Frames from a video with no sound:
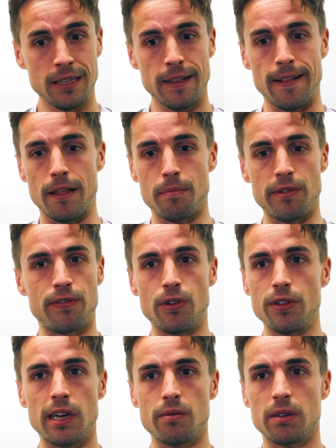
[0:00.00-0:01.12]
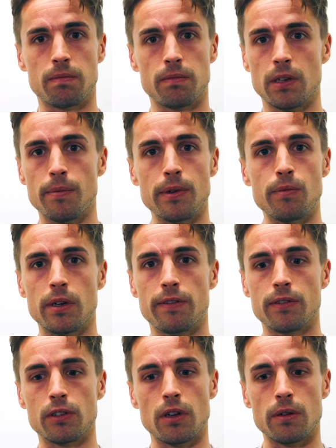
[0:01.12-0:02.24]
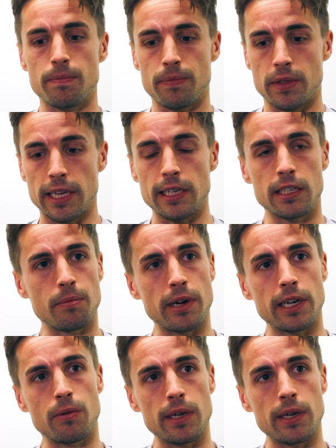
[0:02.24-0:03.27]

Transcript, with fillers: um, before that, we I mean I think it was like the Easter break.